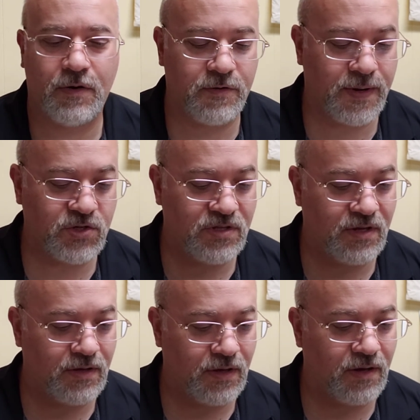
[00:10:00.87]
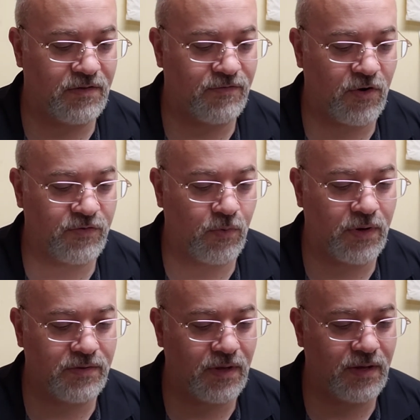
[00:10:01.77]
especially the first
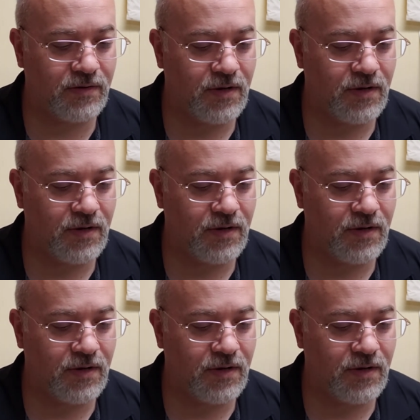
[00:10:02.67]
one, the